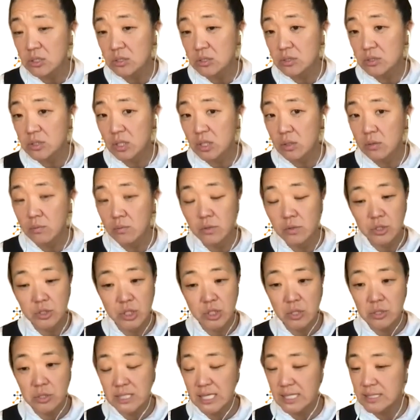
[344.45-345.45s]
So we're
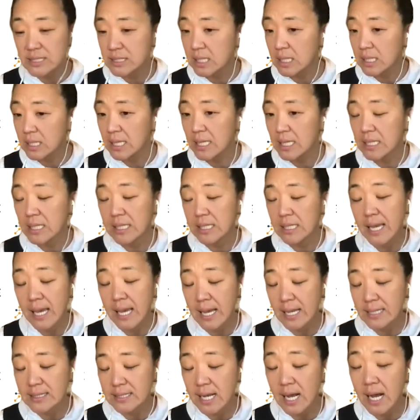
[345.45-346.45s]
dose escalating
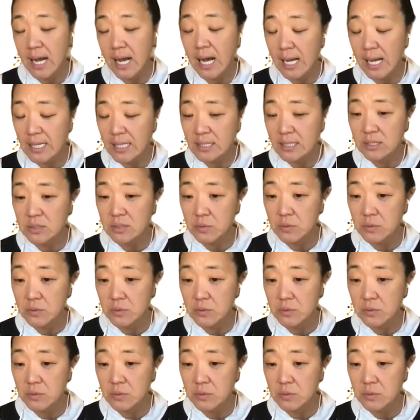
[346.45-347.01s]
as high as